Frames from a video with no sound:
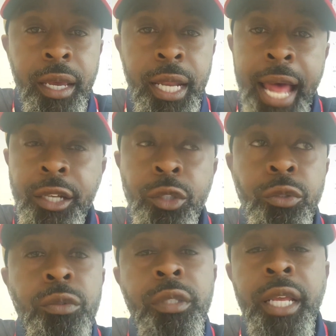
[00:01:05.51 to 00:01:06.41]
And I
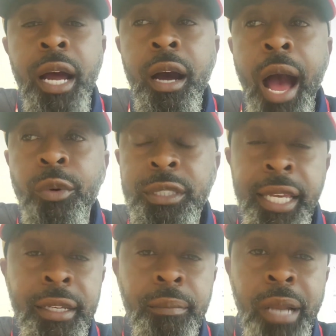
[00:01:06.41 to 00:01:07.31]
knew that uh, I was
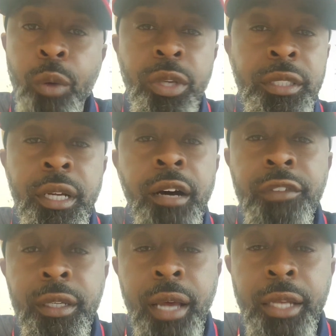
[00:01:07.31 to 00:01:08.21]
in it, but I wasn't of it.